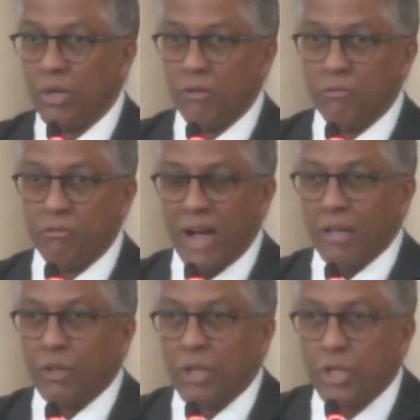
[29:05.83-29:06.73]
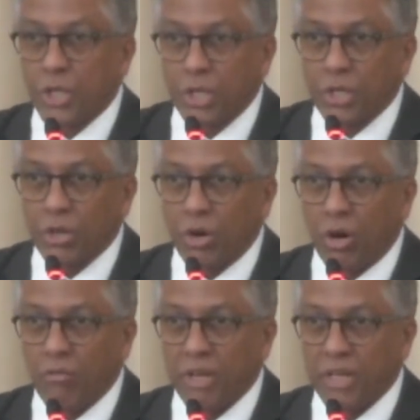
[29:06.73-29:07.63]
violation
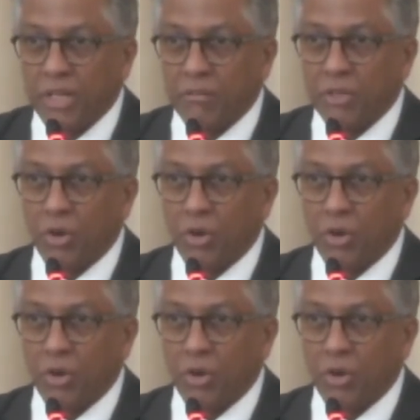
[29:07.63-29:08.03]
of any of the